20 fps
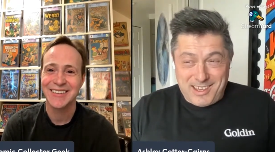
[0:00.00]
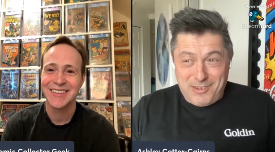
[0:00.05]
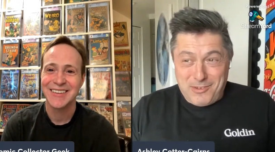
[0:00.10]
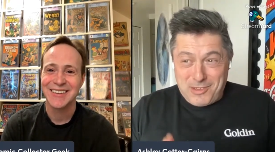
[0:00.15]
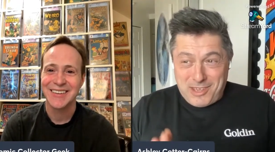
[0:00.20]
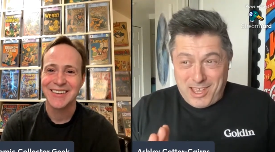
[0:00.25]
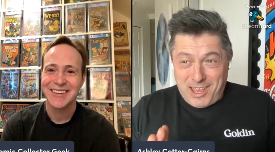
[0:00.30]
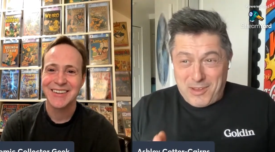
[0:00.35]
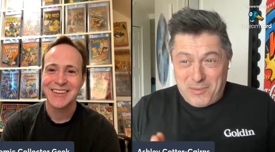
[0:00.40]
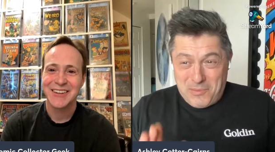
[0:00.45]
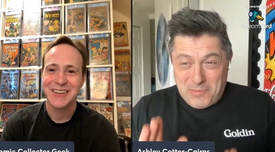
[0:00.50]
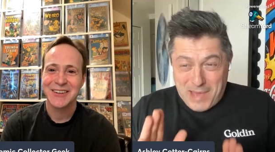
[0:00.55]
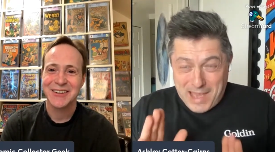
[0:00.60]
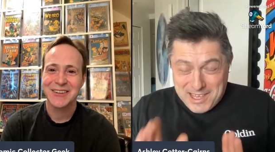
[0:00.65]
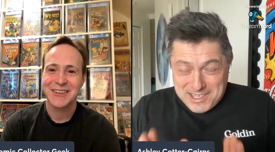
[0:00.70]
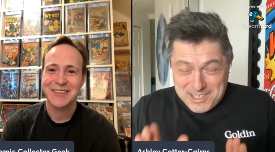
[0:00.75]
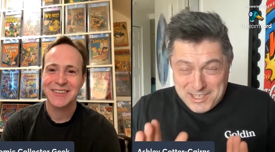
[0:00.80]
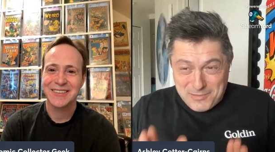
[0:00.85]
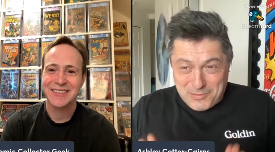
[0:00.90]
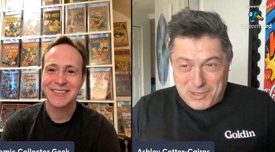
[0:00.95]
Speaker 1: Gil Kane, a
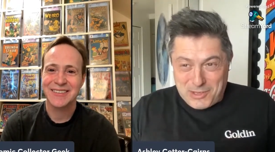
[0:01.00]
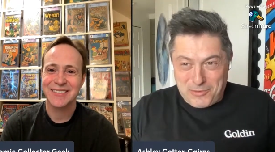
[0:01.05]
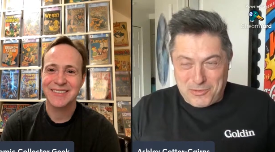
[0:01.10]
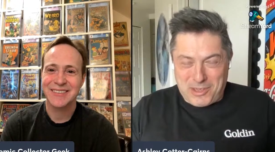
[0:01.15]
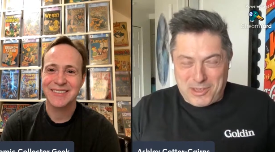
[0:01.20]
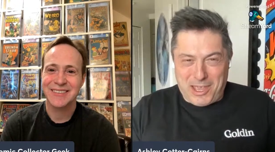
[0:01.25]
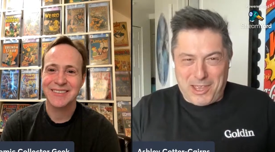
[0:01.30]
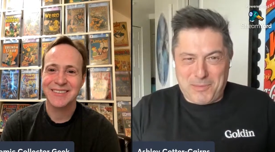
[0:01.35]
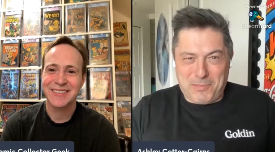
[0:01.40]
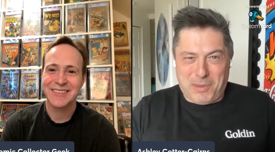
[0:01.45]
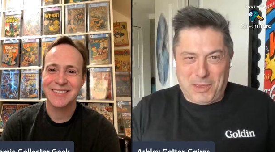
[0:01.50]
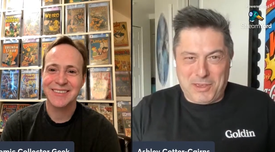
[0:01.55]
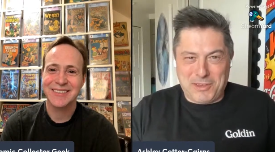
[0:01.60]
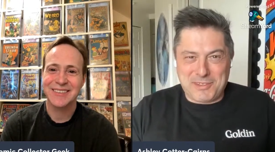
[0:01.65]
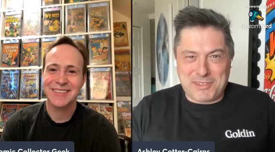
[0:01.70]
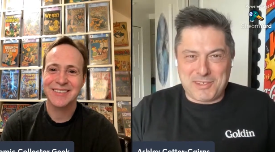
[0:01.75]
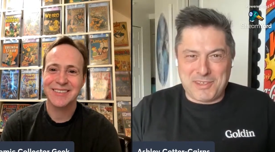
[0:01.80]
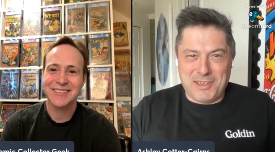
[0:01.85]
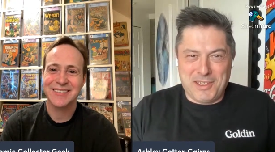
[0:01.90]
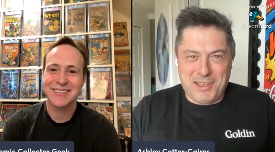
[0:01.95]
massive Gil Kane
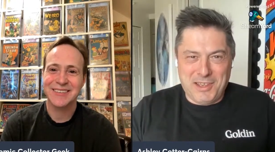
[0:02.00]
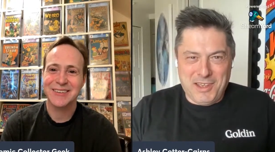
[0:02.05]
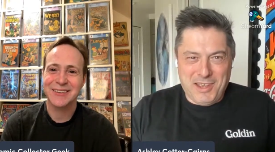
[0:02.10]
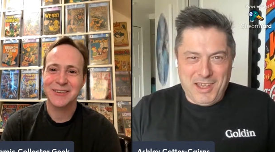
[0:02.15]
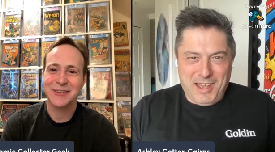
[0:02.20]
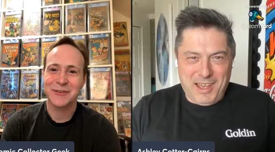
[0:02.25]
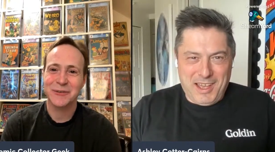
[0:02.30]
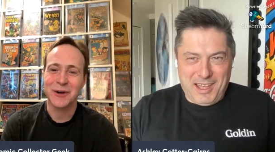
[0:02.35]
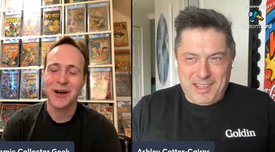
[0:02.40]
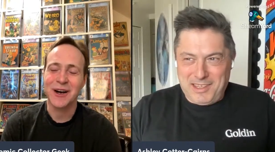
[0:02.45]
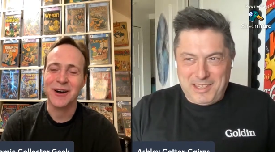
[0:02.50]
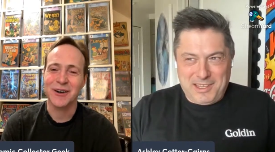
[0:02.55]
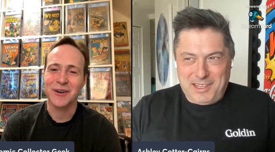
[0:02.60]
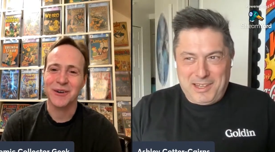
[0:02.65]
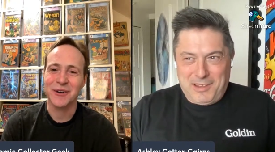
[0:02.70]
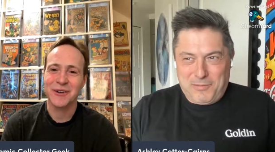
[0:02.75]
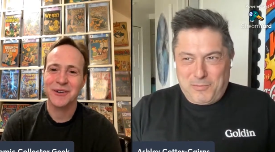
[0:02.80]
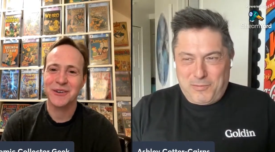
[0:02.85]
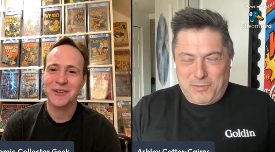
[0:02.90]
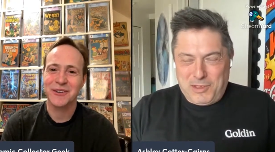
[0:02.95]
piece, wow. and they
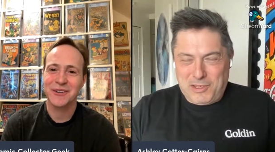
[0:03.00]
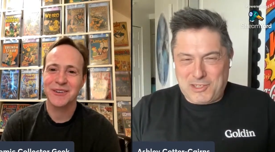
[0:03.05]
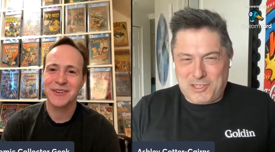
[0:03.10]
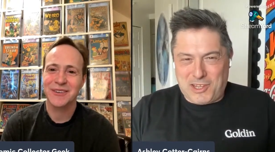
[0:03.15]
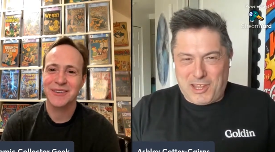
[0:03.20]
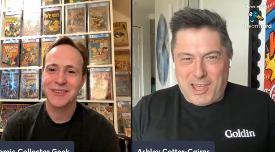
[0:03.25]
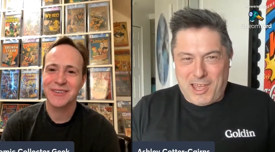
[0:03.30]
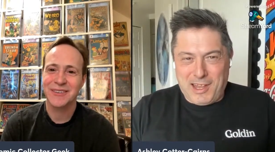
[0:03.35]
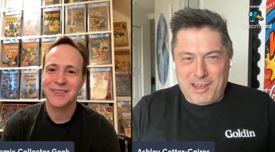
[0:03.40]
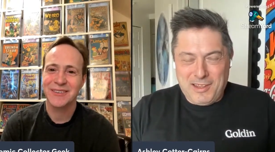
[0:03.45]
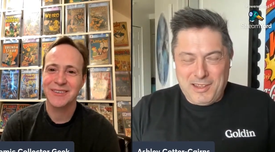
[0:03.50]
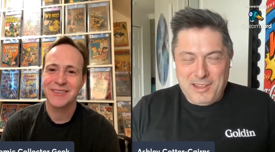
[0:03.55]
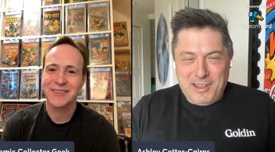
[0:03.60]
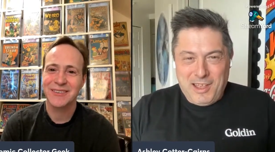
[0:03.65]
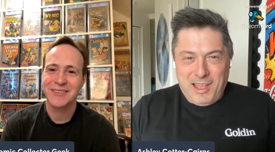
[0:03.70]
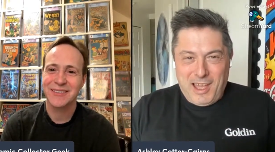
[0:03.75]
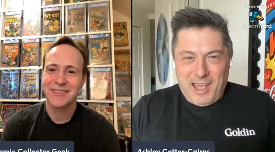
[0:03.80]
didn't even feature that.